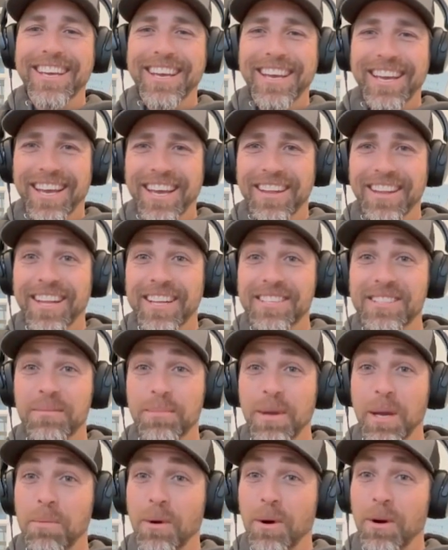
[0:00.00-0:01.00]
And that's a
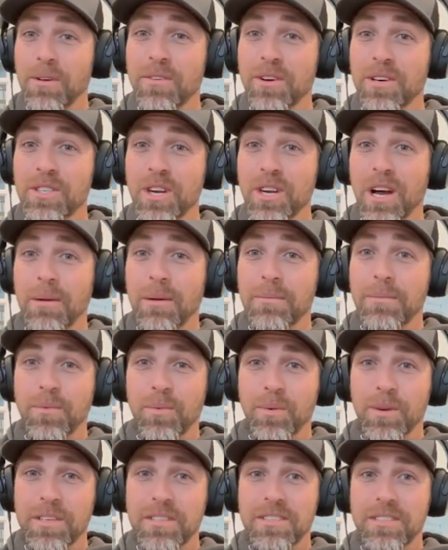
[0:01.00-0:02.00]
big part of our job.
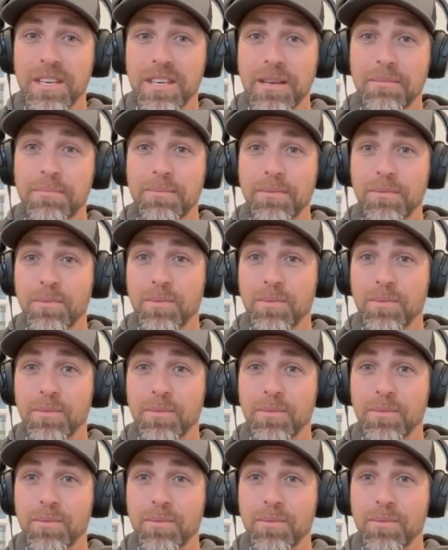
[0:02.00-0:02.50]
We sleep,